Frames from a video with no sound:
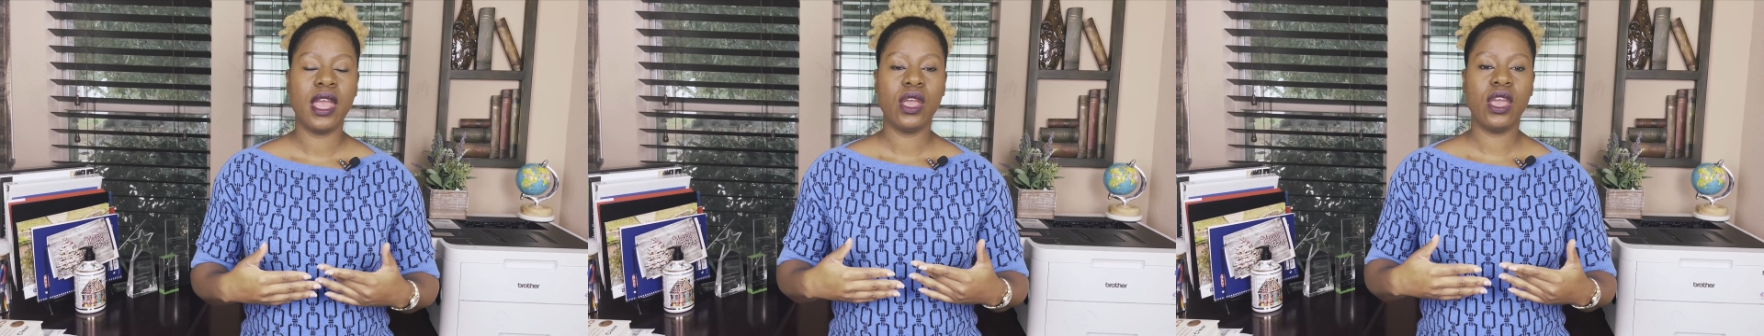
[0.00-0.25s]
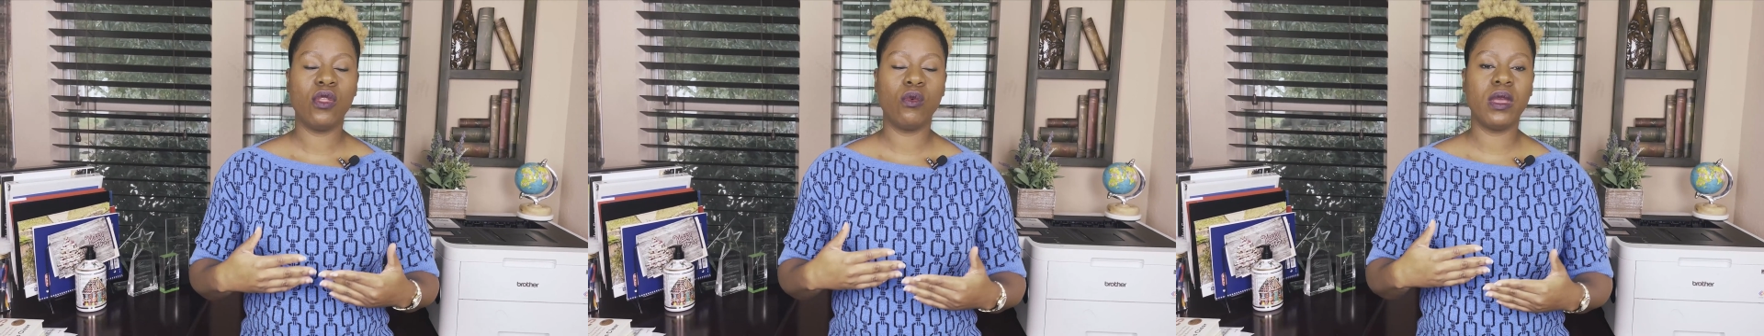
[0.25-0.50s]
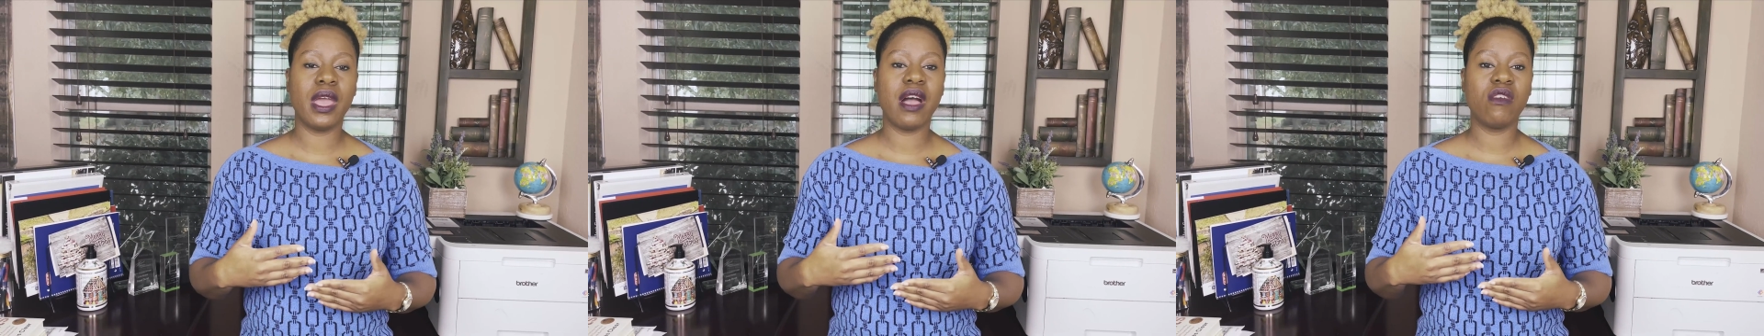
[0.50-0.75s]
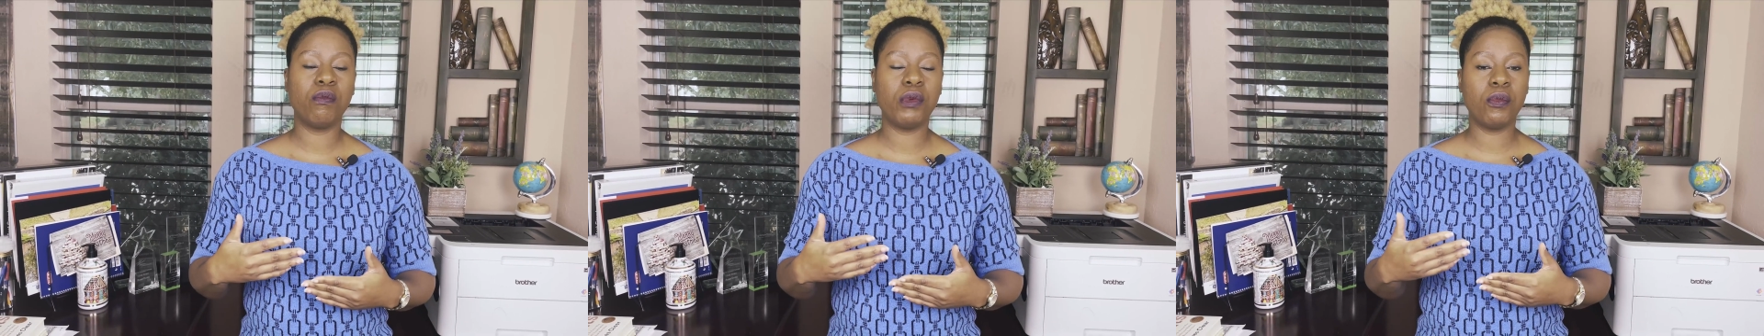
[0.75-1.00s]
and we
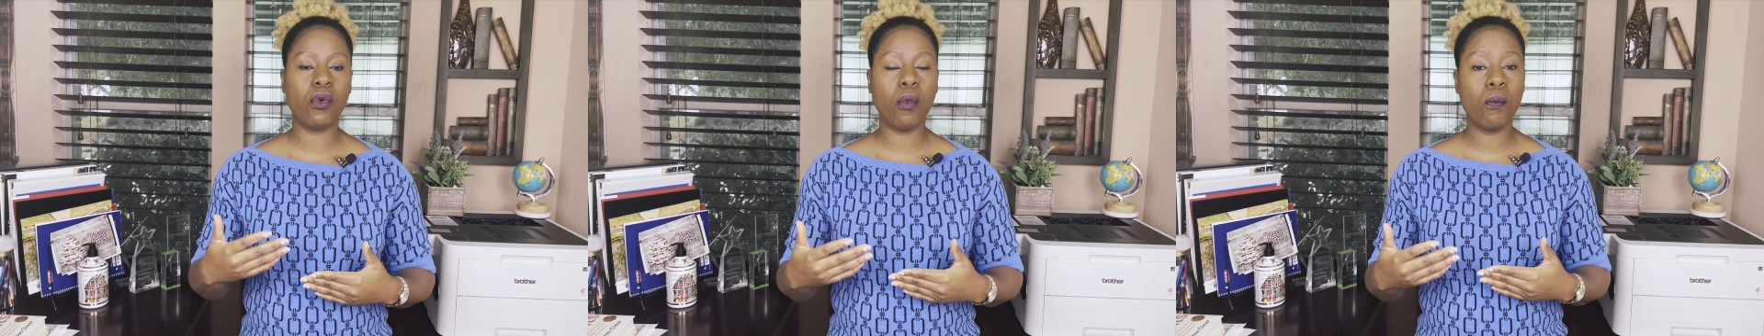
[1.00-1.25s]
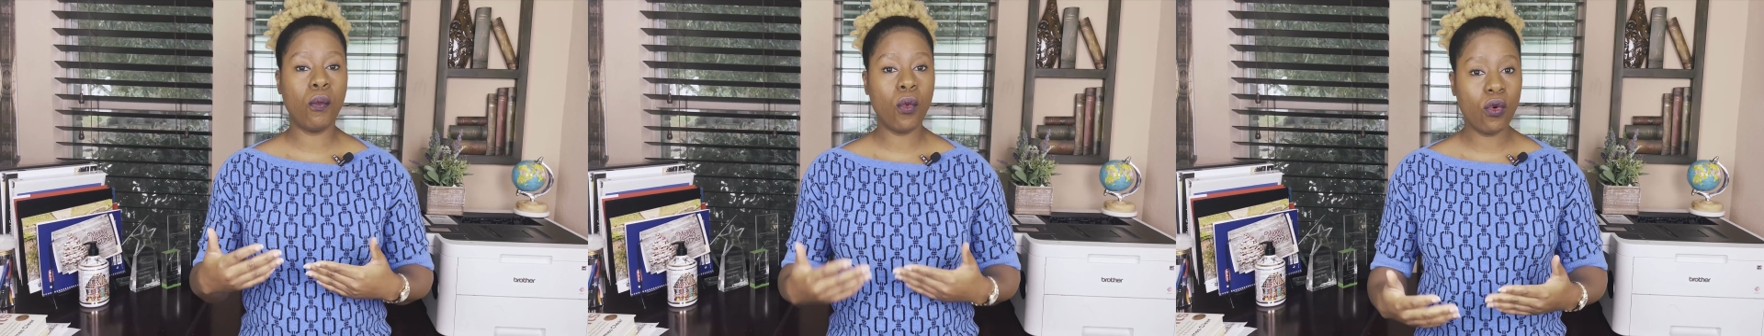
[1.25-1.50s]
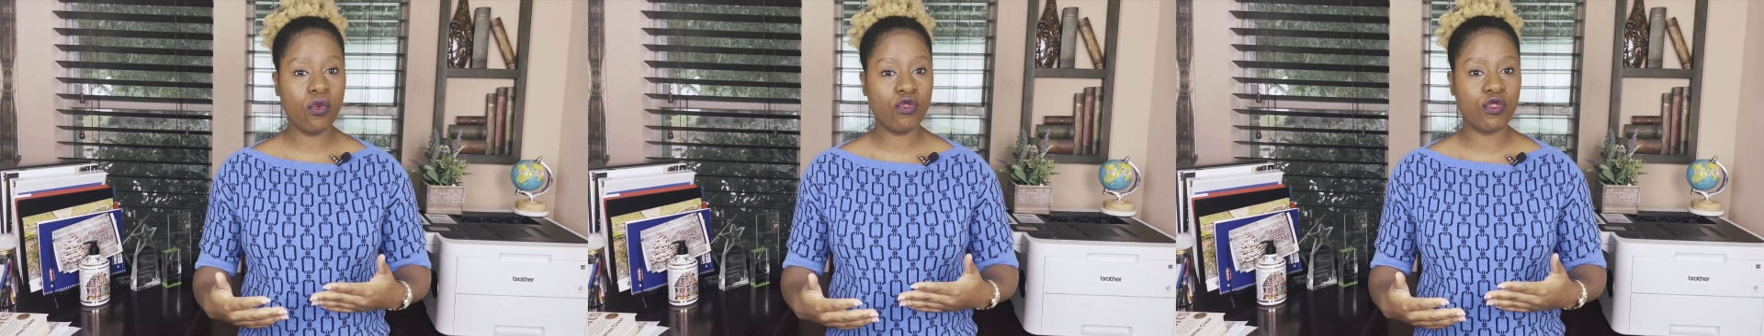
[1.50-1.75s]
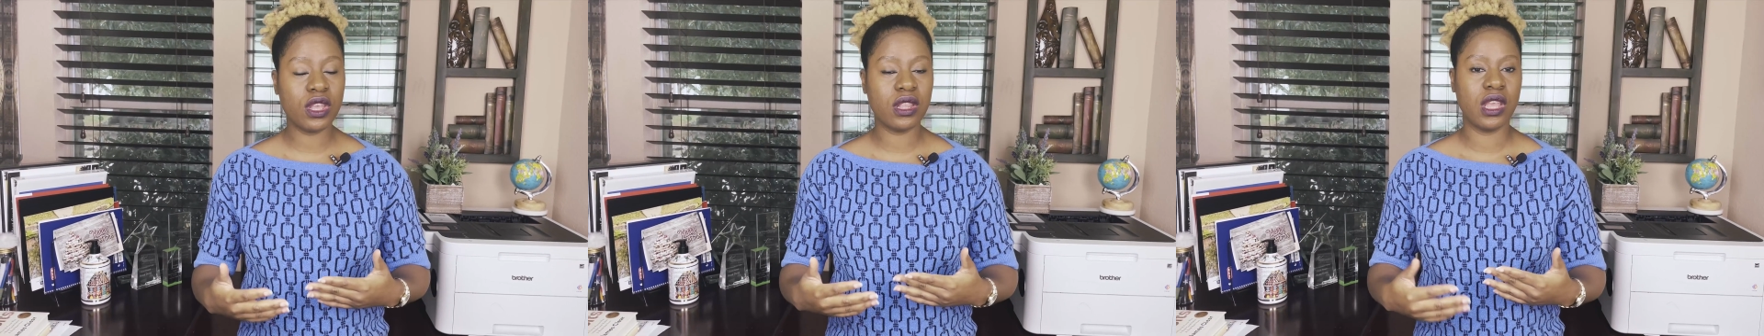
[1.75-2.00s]
have people moving